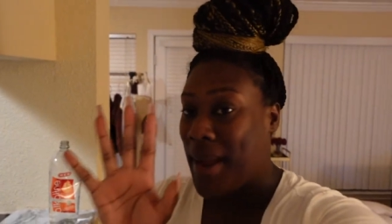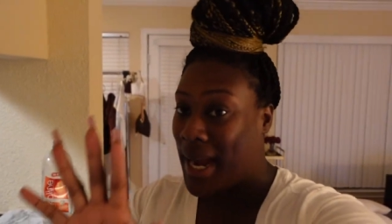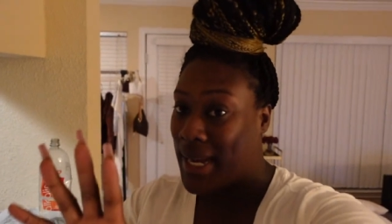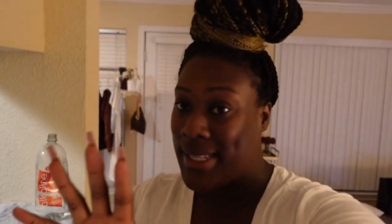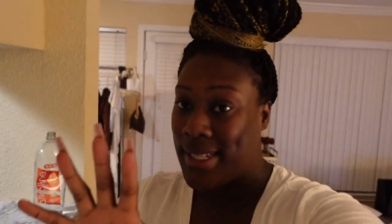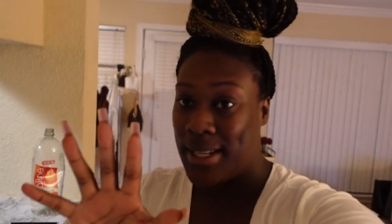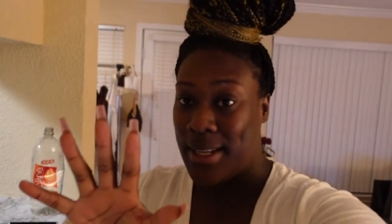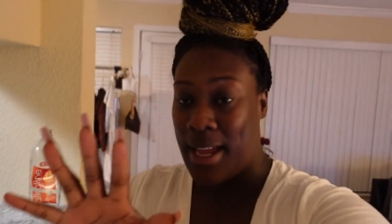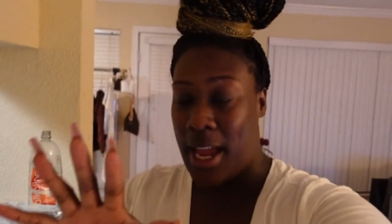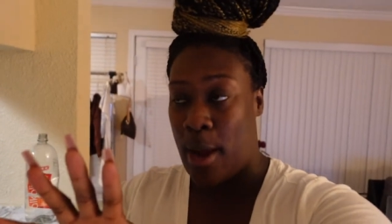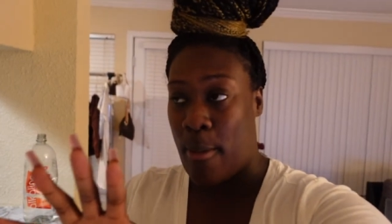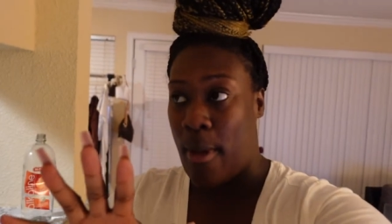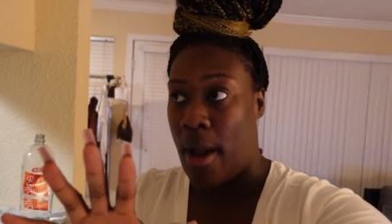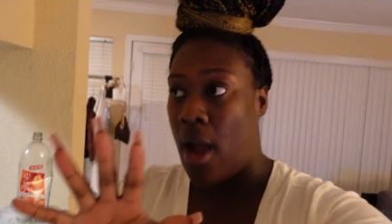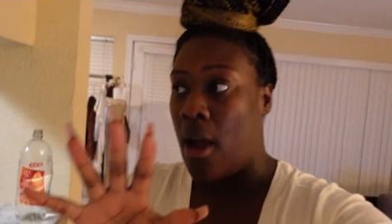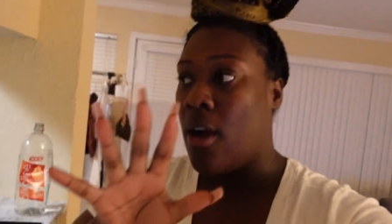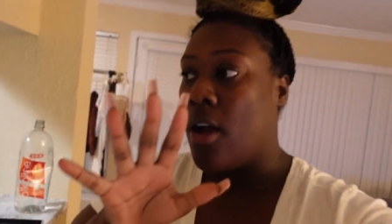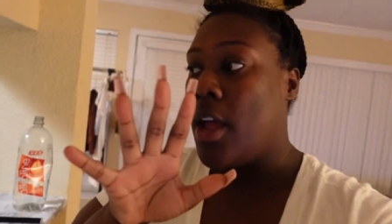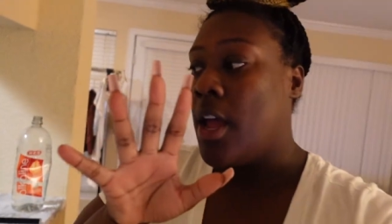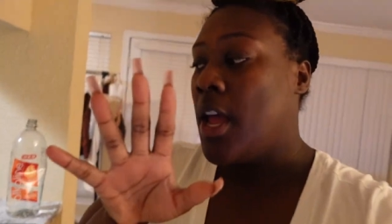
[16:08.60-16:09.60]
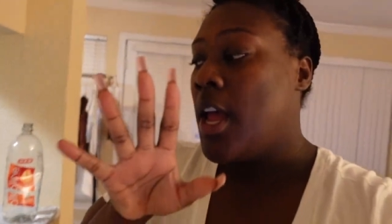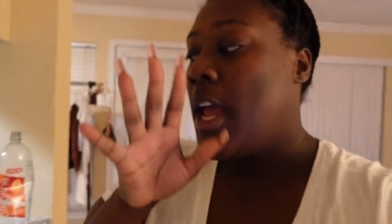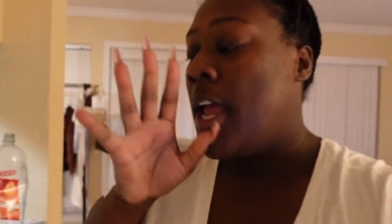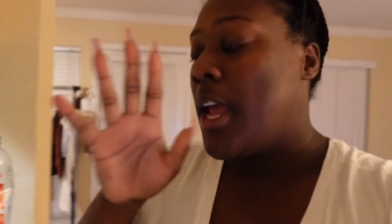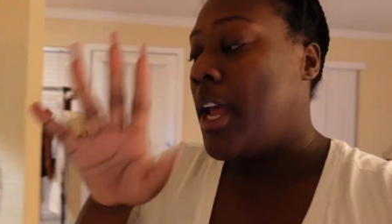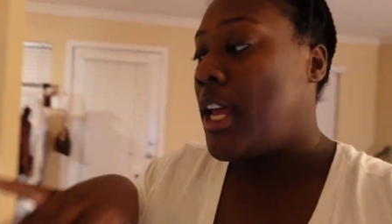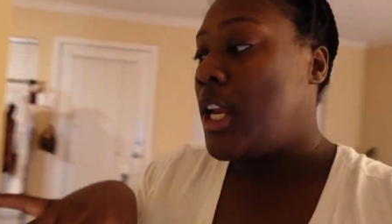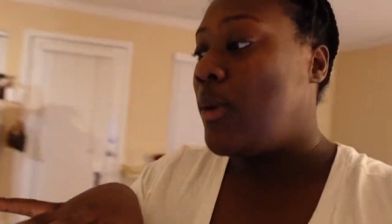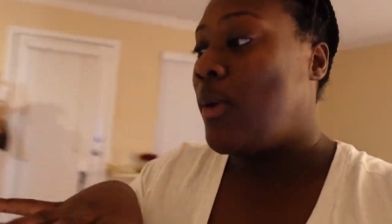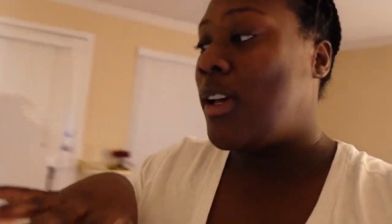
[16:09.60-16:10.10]
back to the camera.
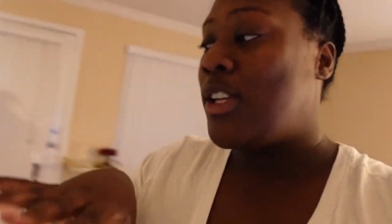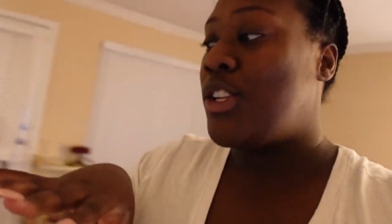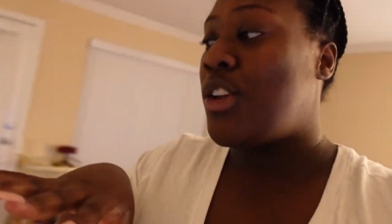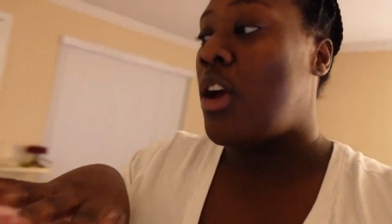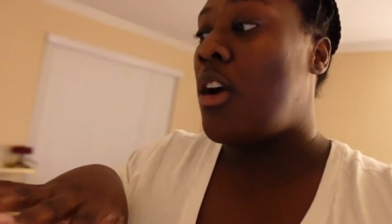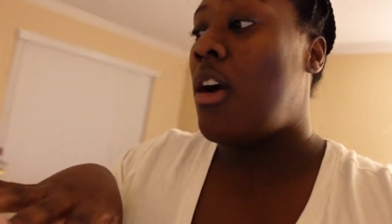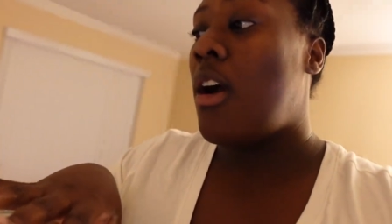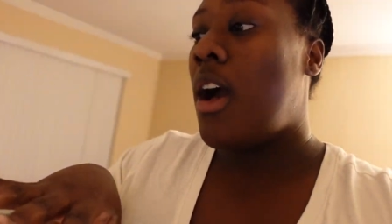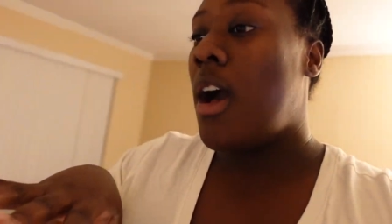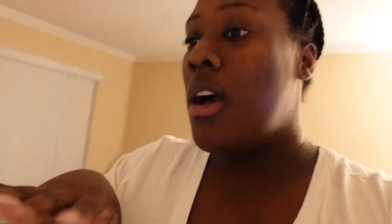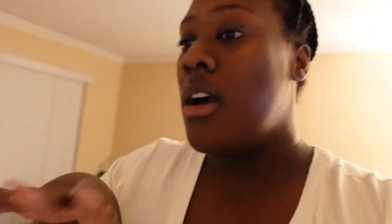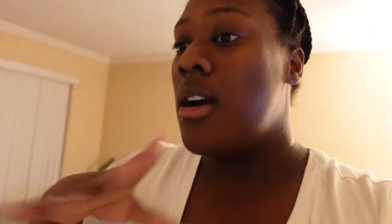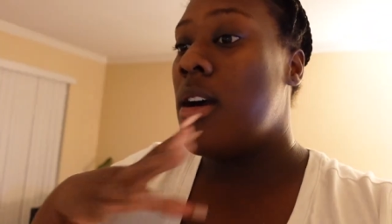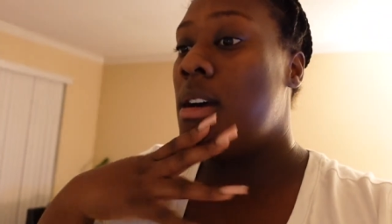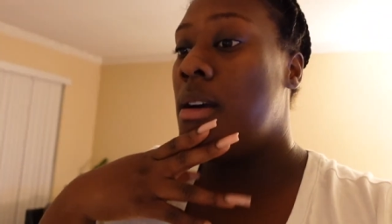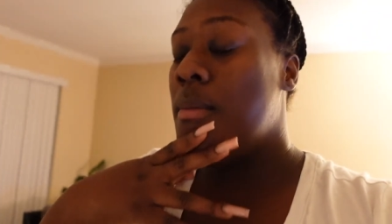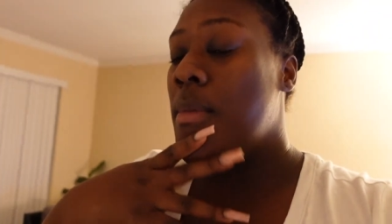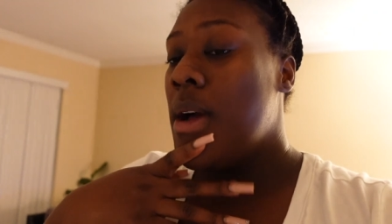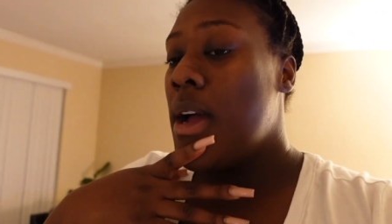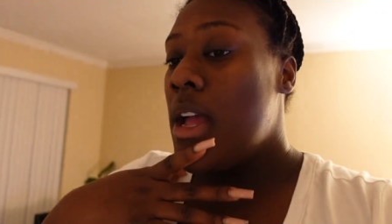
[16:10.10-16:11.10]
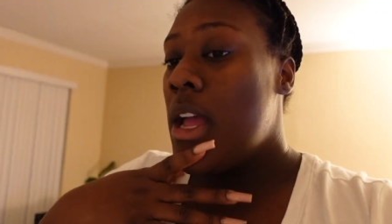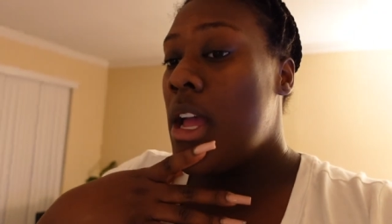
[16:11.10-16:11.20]
Anyways, y'all, um,